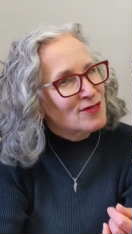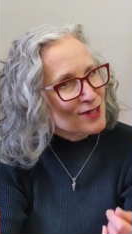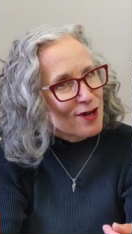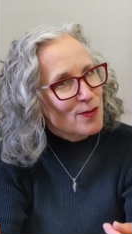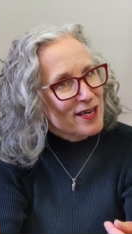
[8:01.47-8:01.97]
a
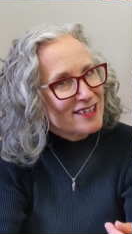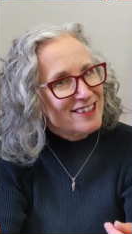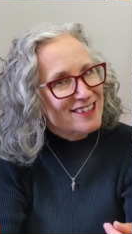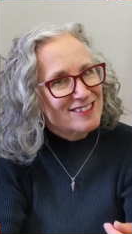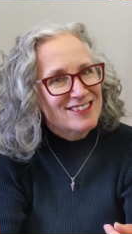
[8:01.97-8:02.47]
long way to
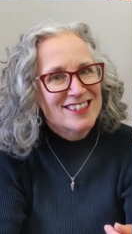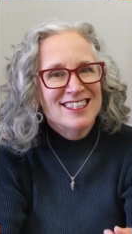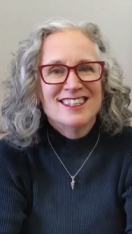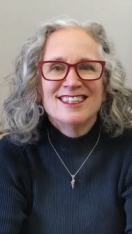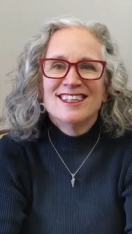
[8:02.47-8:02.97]
go.
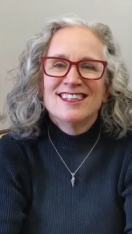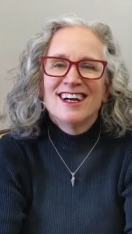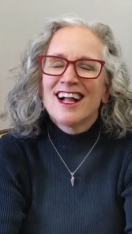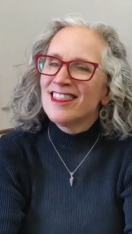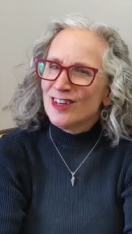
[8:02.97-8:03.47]

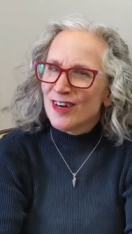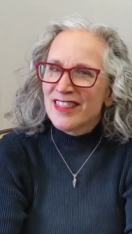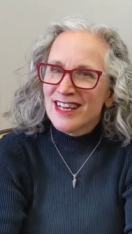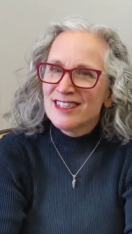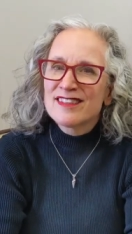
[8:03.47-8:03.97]
There are
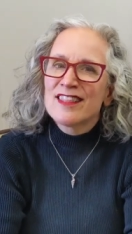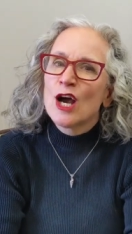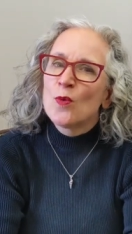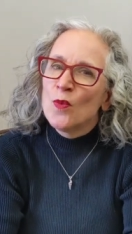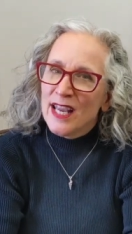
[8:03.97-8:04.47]
things
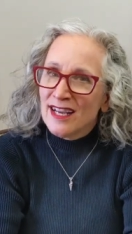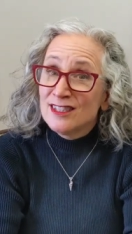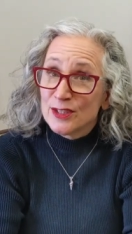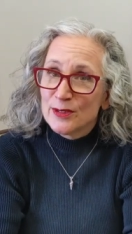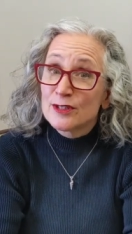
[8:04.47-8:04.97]
that we can
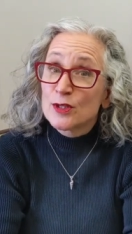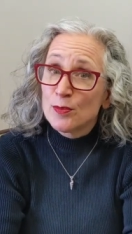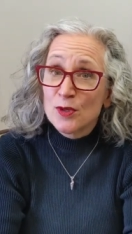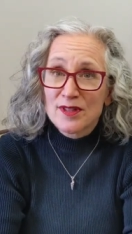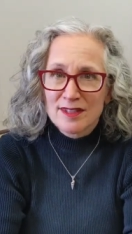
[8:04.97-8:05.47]
do to
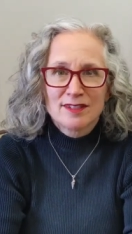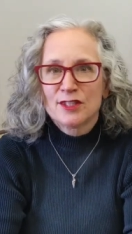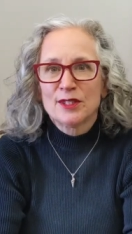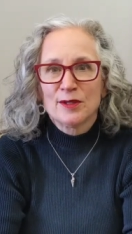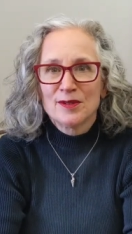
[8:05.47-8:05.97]
support this
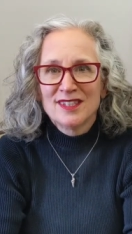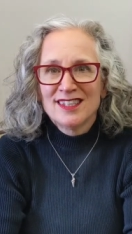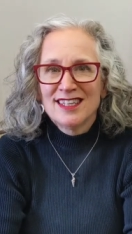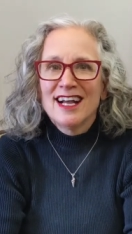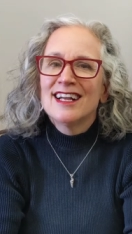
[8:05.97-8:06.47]
too.
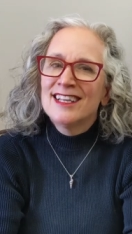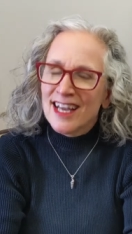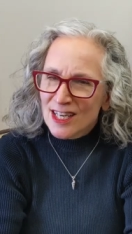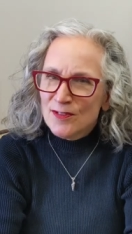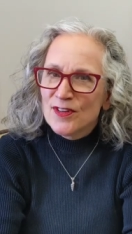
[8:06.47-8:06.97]
Get
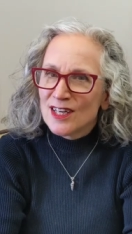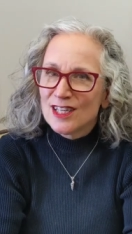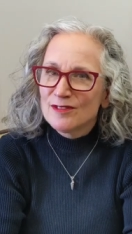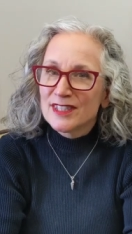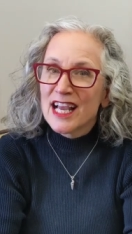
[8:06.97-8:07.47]

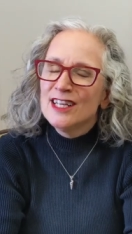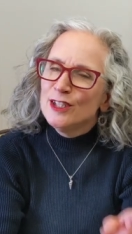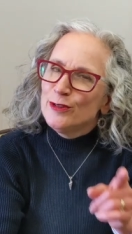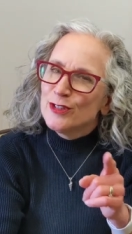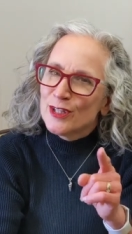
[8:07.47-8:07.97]
involved and
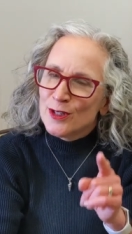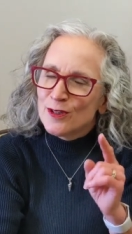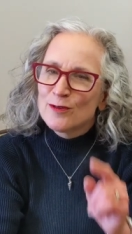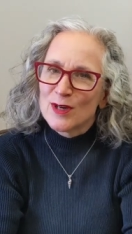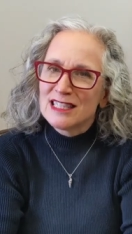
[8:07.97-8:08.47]
use
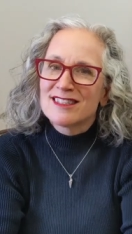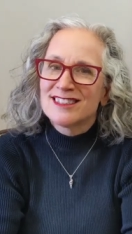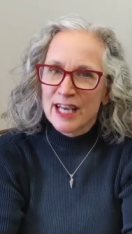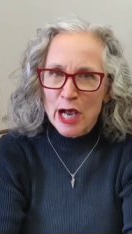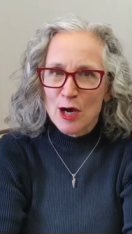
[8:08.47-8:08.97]
your voice
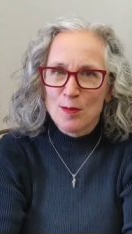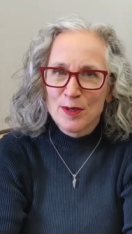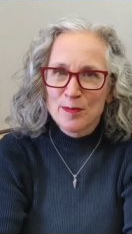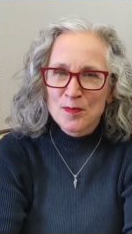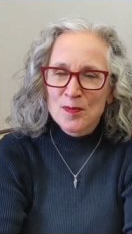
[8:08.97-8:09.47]
to help.
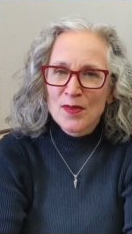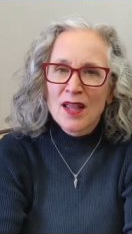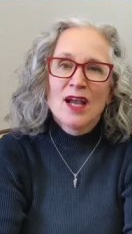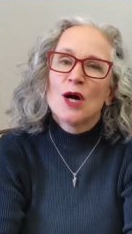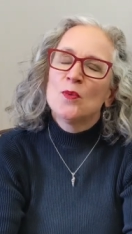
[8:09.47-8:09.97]

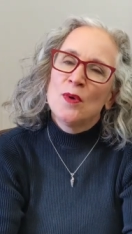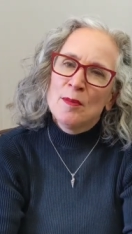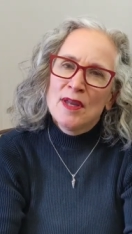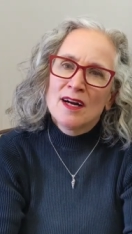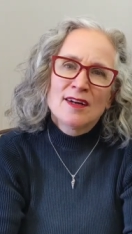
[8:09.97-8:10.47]

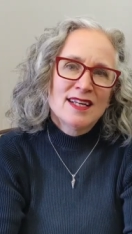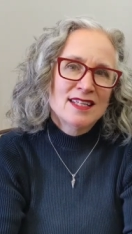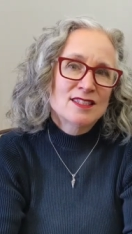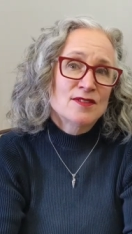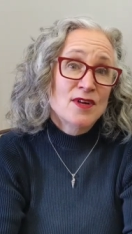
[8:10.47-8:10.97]
Women are
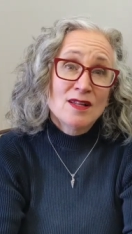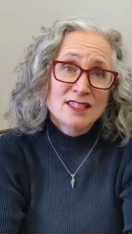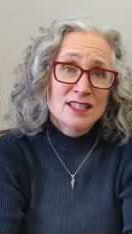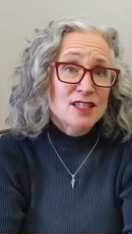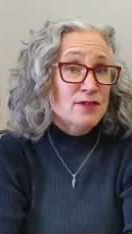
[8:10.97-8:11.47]
needed to
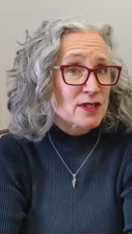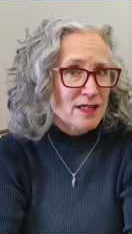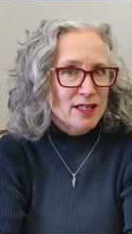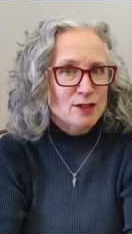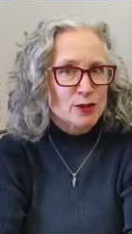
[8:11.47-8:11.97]
volunteer for
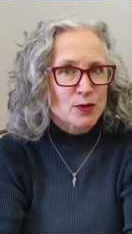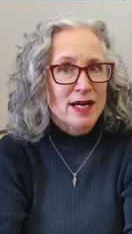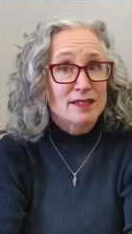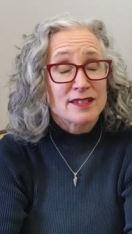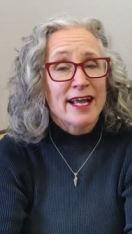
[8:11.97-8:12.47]
clinical
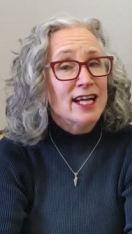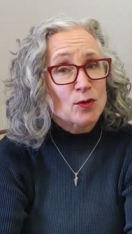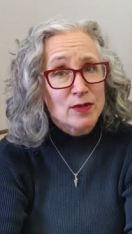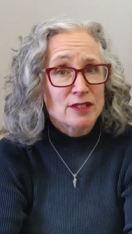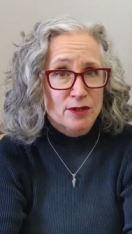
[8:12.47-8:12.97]
trials
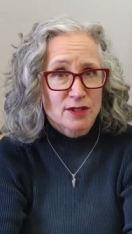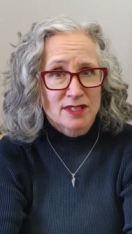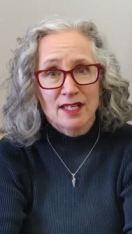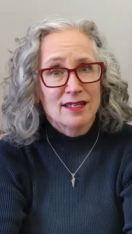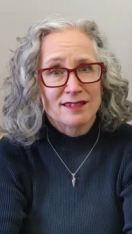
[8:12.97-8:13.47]
and research
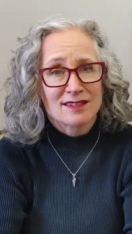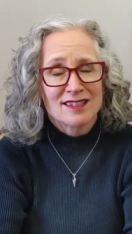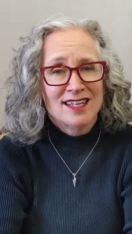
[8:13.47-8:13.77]
studies.